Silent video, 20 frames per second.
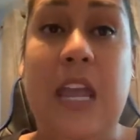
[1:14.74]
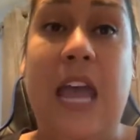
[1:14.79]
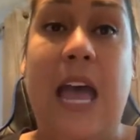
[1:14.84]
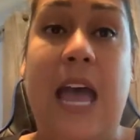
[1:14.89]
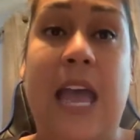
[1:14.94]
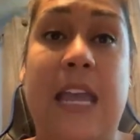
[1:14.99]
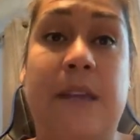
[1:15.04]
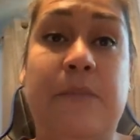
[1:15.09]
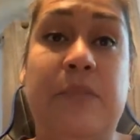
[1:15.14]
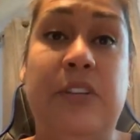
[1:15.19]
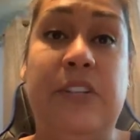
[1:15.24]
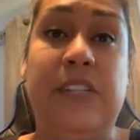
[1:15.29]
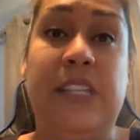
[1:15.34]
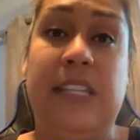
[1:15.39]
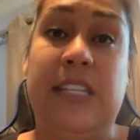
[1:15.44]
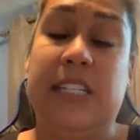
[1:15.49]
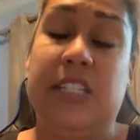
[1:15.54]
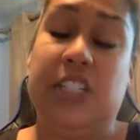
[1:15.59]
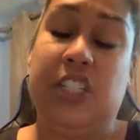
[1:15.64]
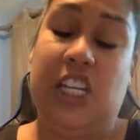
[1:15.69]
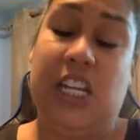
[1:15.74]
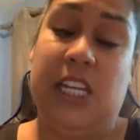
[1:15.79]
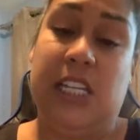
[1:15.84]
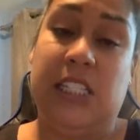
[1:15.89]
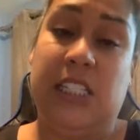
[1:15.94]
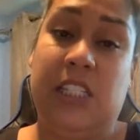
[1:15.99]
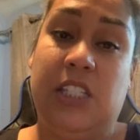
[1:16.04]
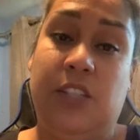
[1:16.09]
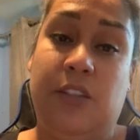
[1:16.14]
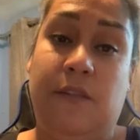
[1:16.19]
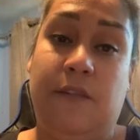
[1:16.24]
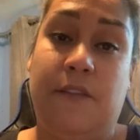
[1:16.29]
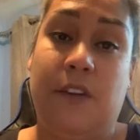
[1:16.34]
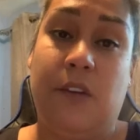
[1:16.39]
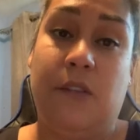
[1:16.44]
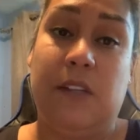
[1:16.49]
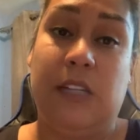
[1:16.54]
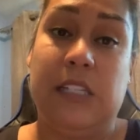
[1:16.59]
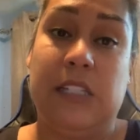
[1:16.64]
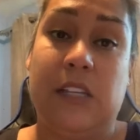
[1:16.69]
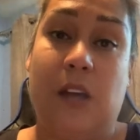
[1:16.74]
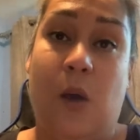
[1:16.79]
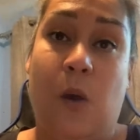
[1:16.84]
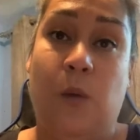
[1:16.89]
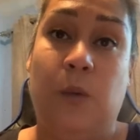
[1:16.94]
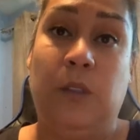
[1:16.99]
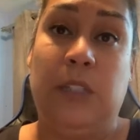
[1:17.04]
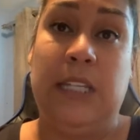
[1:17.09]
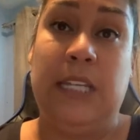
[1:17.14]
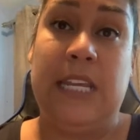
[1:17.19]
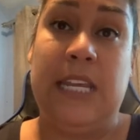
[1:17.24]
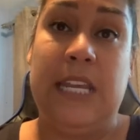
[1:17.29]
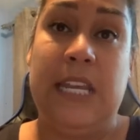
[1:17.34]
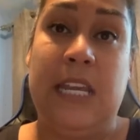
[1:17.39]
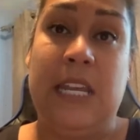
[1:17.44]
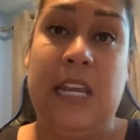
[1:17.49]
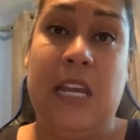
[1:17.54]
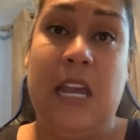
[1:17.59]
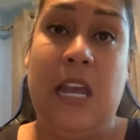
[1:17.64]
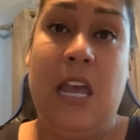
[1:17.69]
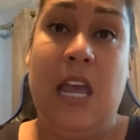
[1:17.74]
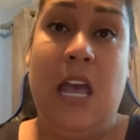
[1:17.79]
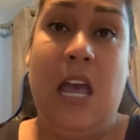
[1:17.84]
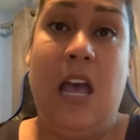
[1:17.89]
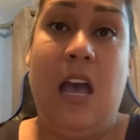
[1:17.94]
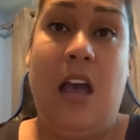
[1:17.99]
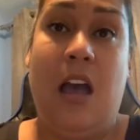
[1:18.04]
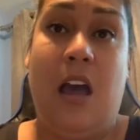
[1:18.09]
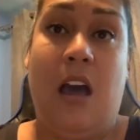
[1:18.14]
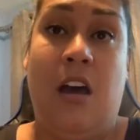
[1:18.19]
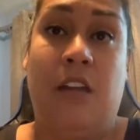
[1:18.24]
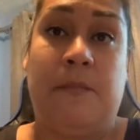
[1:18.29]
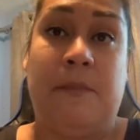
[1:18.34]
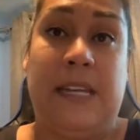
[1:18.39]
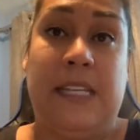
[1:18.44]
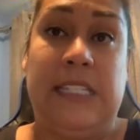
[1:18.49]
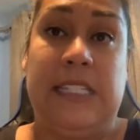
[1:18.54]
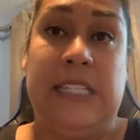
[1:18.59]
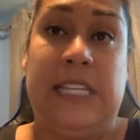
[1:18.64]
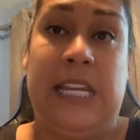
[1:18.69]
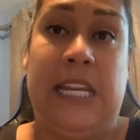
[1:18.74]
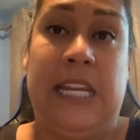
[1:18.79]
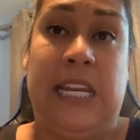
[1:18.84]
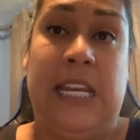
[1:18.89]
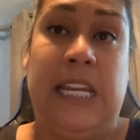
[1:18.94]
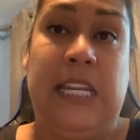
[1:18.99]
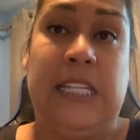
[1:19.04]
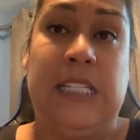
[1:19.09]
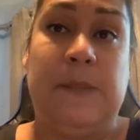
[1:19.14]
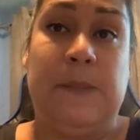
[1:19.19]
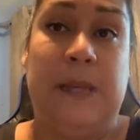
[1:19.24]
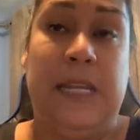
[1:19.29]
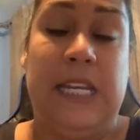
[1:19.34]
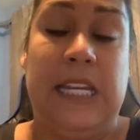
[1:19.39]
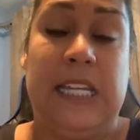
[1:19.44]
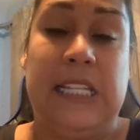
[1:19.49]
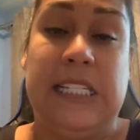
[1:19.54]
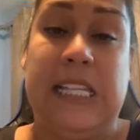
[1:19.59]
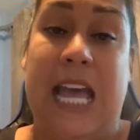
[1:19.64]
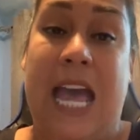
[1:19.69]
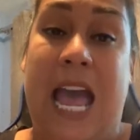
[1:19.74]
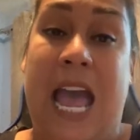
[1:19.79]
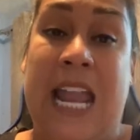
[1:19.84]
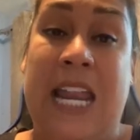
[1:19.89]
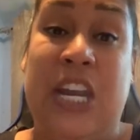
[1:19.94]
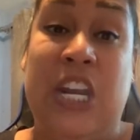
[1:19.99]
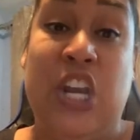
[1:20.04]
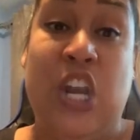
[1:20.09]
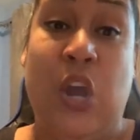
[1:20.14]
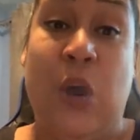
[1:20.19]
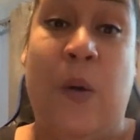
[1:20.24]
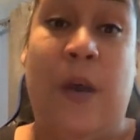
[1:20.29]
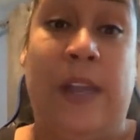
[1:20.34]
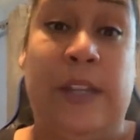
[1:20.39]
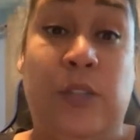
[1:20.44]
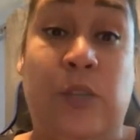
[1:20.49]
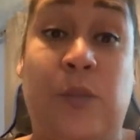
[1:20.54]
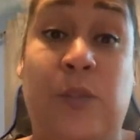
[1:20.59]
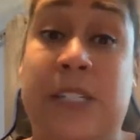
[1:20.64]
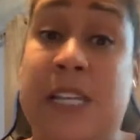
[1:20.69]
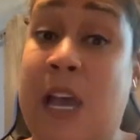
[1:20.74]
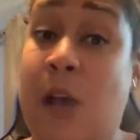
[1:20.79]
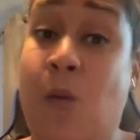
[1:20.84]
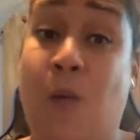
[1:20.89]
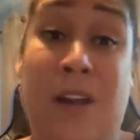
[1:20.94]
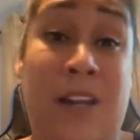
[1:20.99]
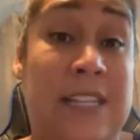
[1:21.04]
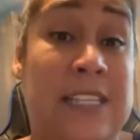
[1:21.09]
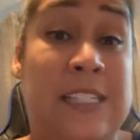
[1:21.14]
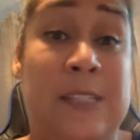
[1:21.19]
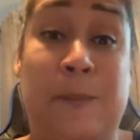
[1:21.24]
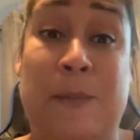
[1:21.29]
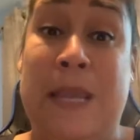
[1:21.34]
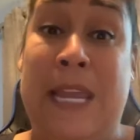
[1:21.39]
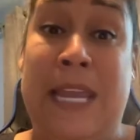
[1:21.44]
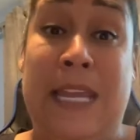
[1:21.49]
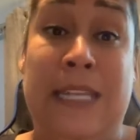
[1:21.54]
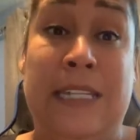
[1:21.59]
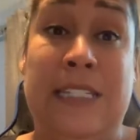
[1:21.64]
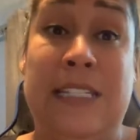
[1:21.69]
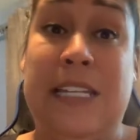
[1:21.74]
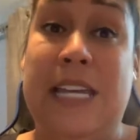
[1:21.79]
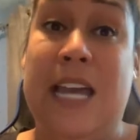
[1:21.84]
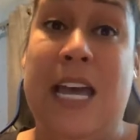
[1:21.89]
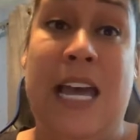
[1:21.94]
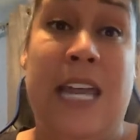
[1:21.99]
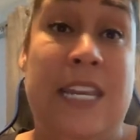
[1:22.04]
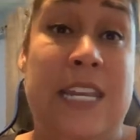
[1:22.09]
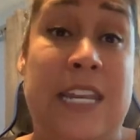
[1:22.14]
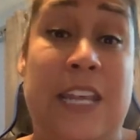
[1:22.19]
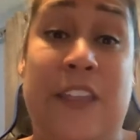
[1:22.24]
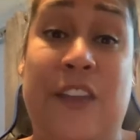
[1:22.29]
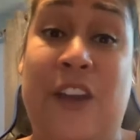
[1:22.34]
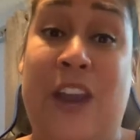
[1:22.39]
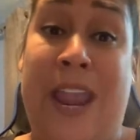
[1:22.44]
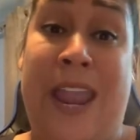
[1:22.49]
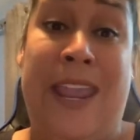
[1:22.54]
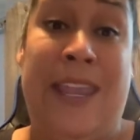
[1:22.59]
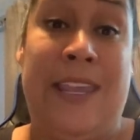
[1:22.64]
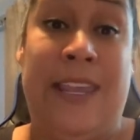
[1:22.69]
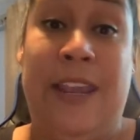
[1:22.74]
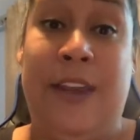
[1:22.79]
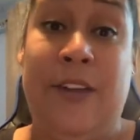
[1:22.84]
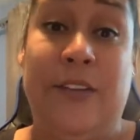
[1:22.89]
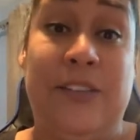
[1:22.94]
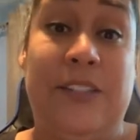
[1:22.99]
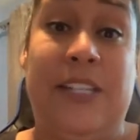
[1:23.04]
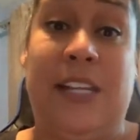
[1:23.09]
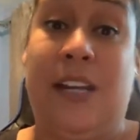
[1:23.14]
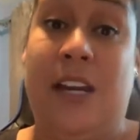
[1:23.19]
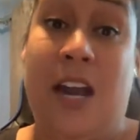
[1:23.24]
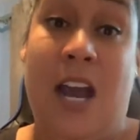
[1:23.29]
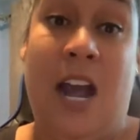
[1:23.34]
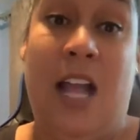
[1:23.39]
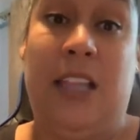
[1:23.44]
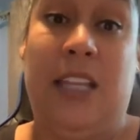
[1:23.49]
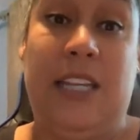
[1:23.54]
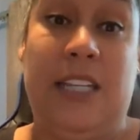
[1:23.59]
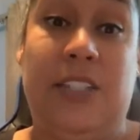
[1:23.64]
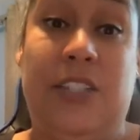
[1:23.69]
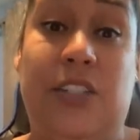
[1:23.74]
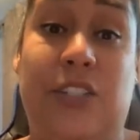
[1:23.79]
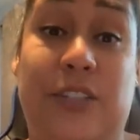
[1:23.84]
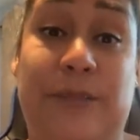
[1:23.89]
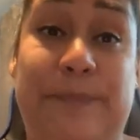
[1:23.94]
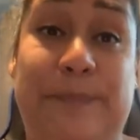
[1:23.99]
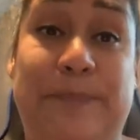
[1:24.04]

I am using this chance to focus only on my studies because I know I do not want to spend another eight years in college.